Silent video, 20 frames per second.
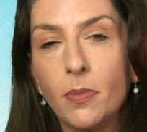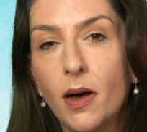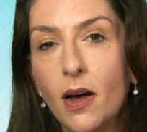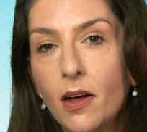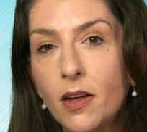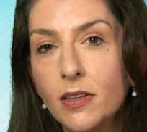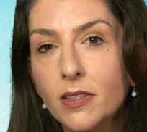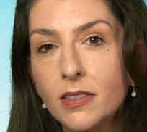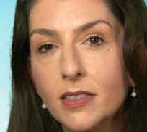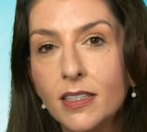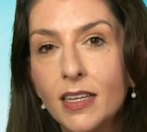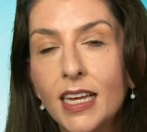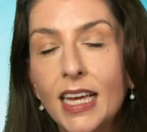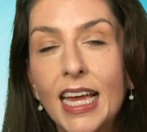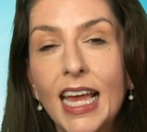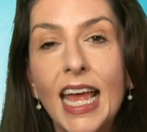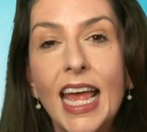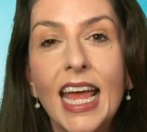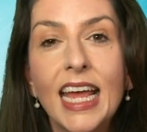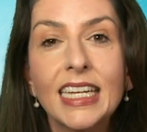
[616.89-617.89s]
balls,
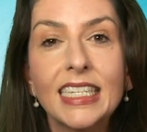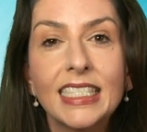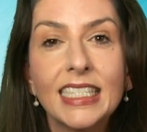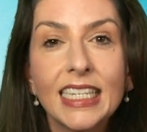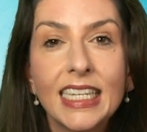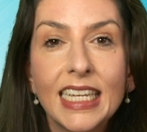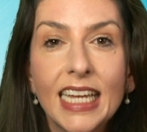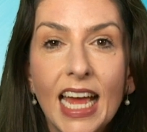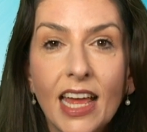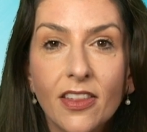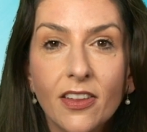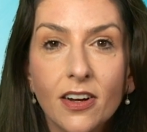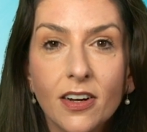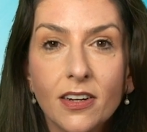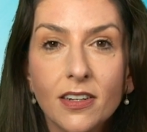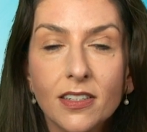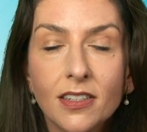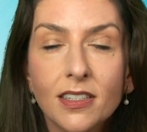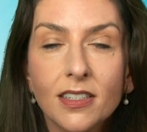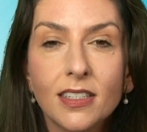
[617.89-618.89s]
and
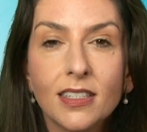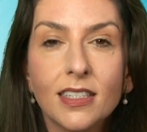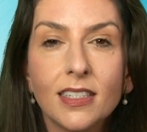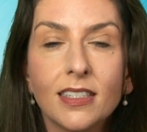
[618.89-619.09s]
together